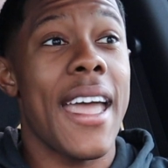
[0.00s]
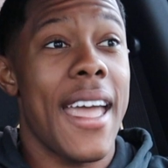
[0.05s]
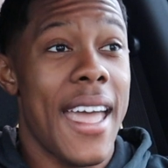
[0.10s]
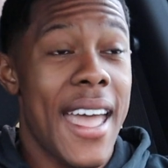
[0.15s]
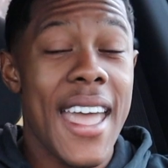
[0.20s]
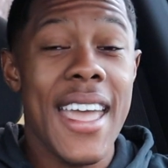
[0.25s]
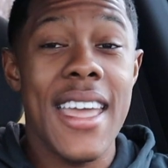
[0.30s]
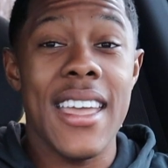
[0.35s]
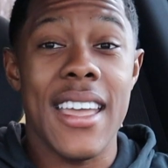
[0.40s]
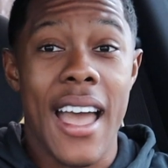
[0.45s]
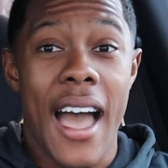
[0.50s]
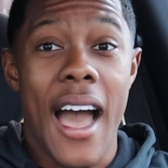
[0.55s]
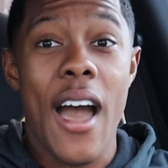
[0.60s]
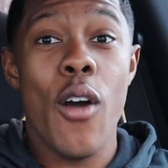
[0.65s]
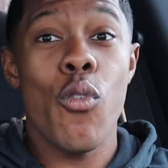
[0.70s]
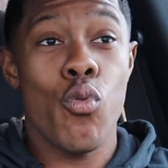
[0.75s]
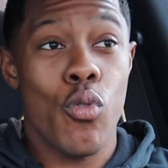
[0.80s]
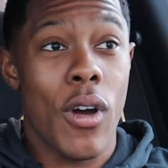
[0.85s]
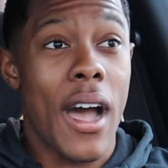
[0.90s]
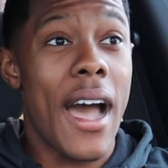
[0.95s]
that, hey,
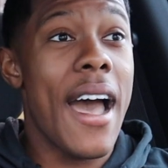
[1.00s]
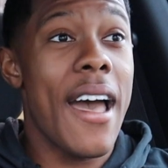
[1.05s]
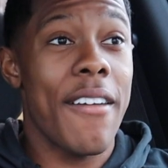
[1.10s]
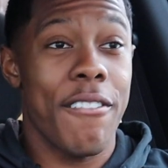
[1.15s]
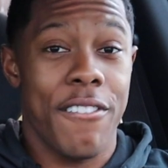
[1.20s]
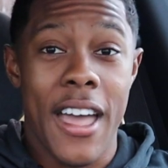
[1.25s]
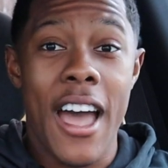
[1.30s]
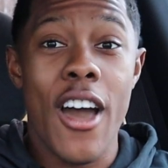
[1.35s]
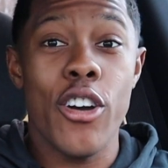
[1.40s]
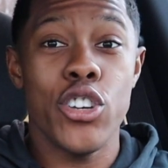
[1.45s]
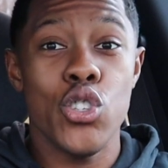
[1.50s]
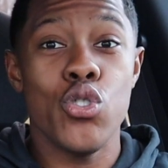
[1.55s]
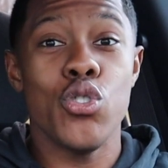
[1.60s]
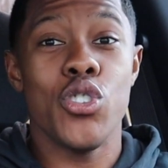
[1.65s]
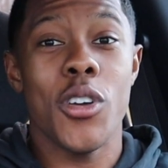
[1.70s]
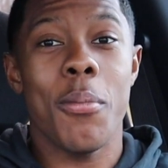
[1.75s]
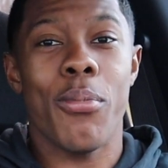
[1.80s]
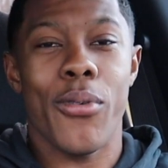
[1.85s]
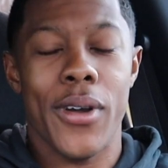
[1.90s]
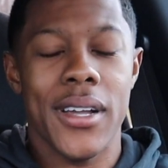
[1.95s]
I, I value
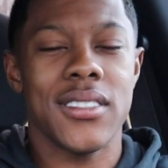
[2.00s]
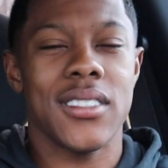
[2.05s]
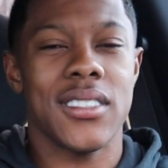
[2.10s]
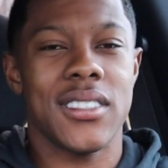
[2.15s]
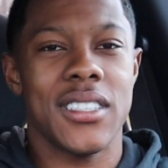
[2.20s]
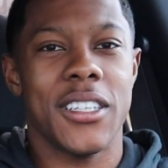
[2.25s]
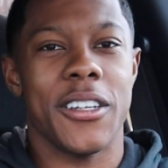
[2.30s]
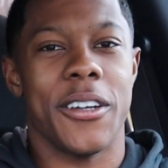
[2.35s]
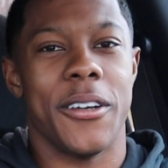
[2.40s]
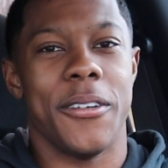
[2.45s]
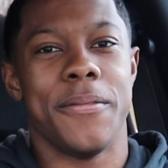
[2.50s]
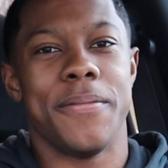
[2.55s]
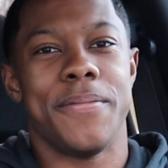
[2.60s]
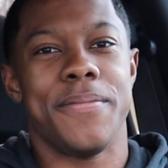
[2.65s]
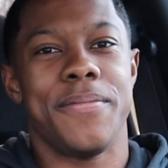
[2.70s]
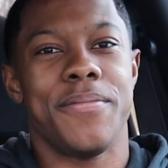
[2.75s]
your presence here.